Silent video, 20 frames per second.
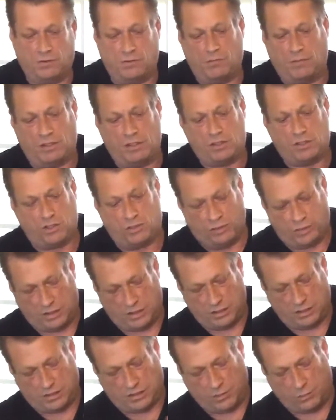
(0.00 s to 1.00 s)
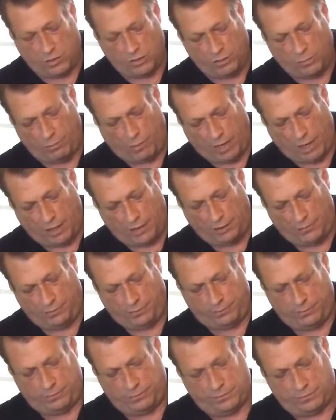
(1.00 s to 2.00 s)
So make sure you get some on the
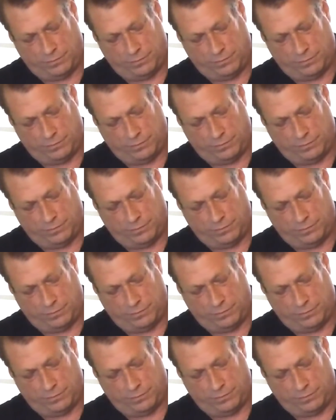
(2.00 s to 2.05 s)
bottom.